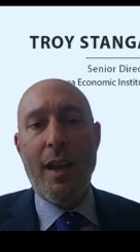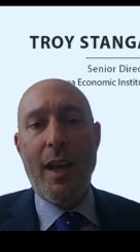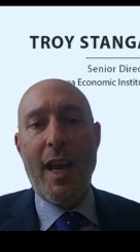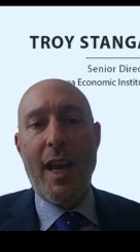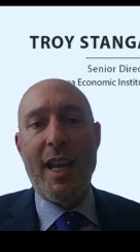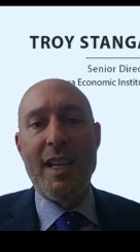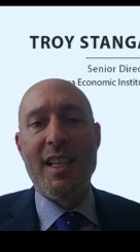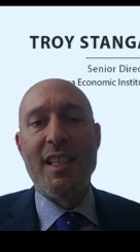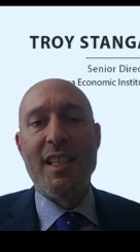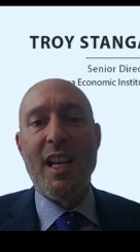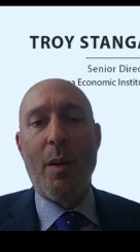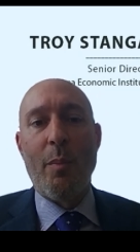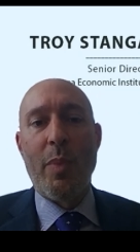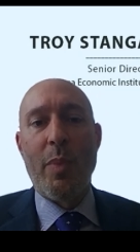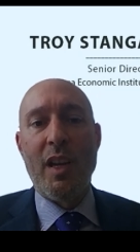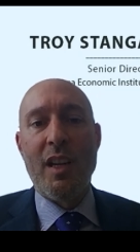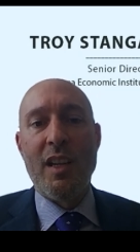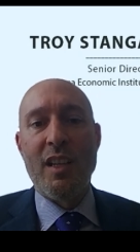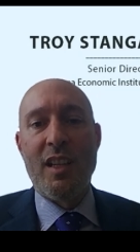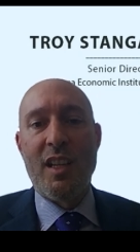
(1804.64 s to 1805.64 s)

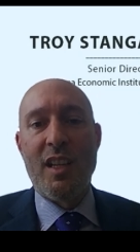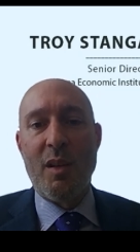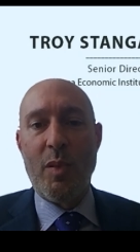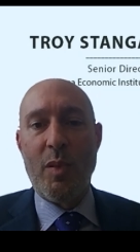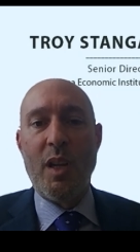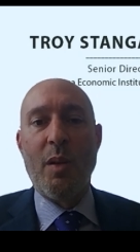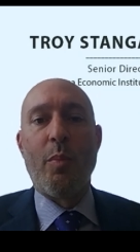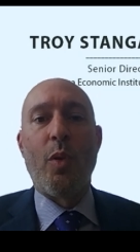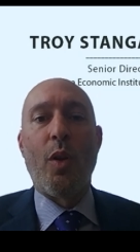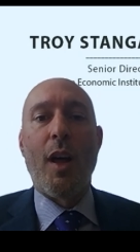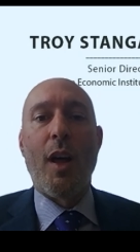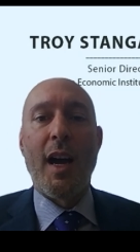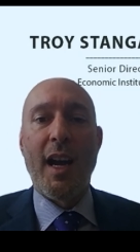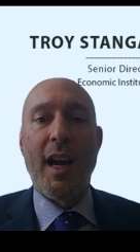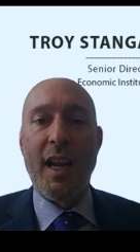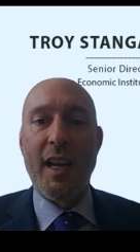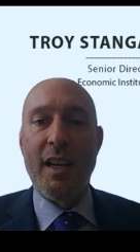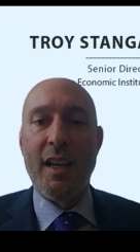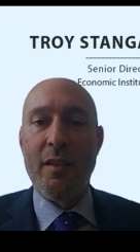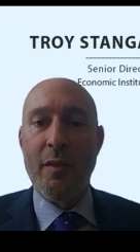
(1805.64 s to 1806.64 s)
Anti-dumping can be
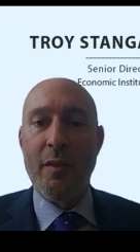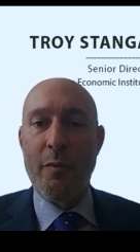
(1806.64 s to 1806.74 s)
applied,